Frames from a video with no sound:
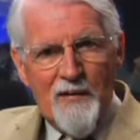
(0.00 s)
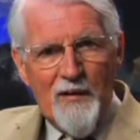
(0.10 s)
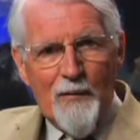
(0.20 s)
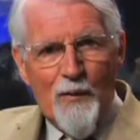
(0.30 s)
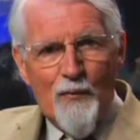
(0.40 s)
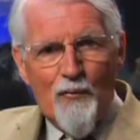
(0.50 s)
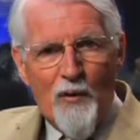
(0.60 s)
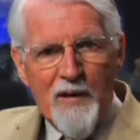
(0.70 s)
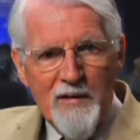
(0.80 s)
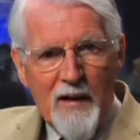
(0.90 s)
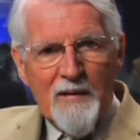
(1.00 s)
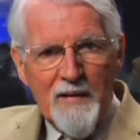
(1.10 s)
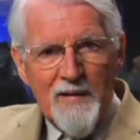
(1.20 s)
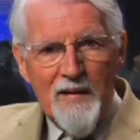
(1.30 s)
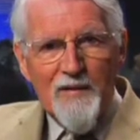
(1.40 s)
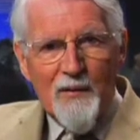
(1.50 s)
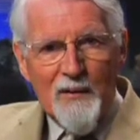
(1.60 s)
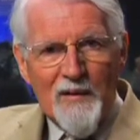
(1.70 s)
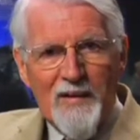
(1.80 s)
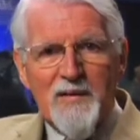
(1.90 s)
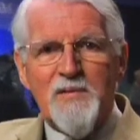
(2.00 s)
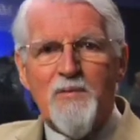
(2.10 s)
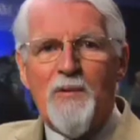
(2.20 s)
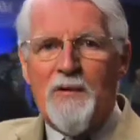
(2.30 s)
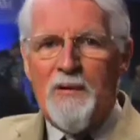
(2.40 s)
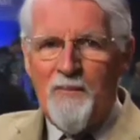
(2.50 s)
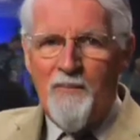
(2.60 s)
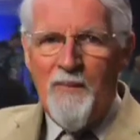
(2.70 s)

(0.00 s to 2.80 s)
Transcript: They were right underneath all that as well.